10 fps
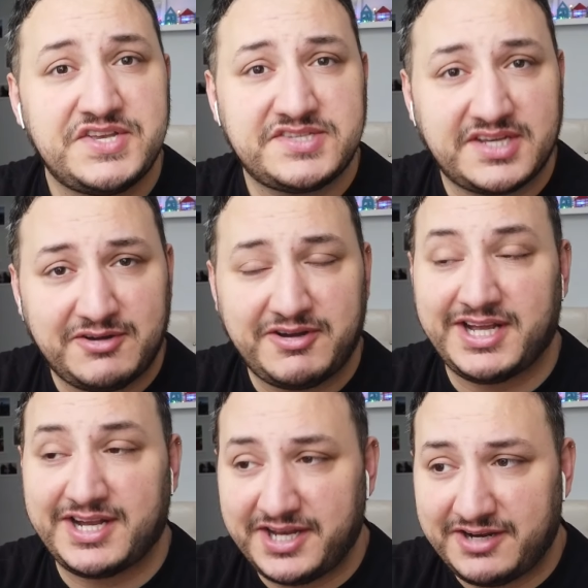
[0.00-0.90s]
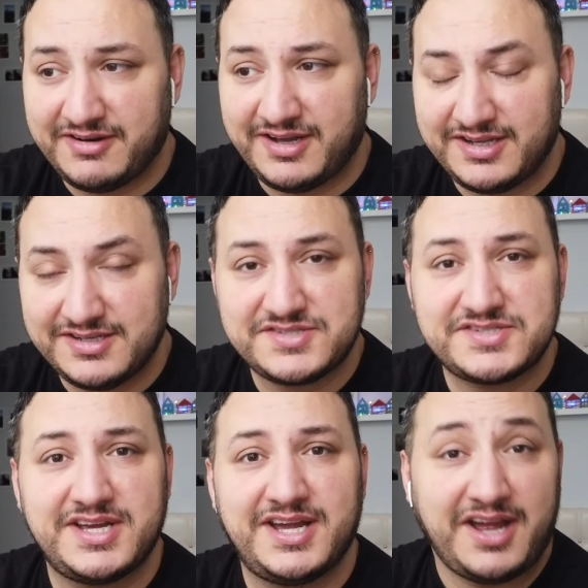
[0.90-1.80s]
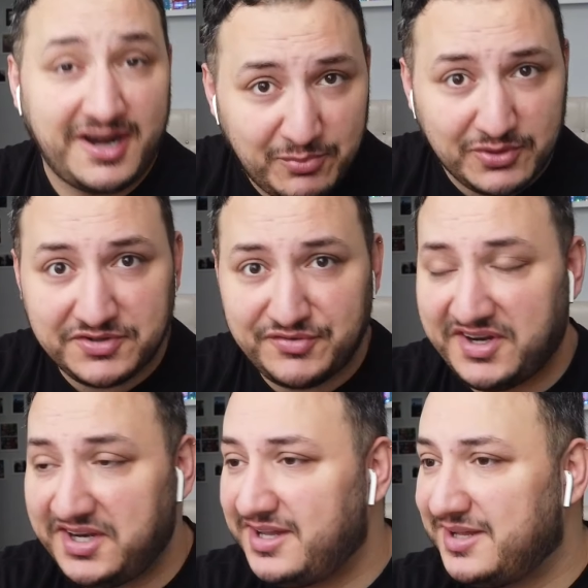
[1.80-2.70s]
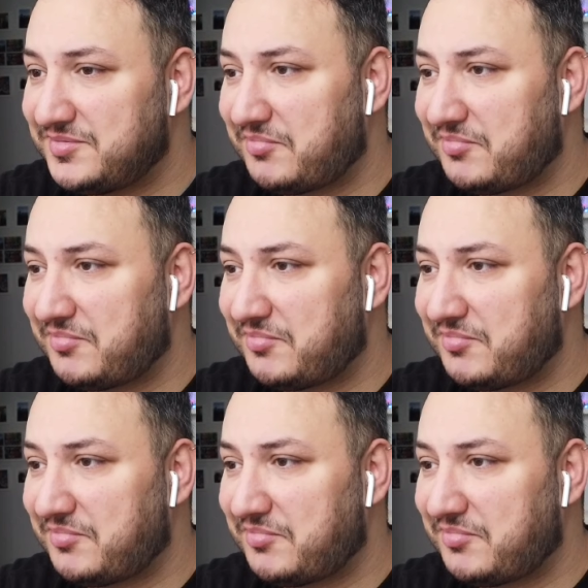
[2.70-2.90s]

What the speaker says: He said Avada Kedavra. Is she a Harry Potter fan?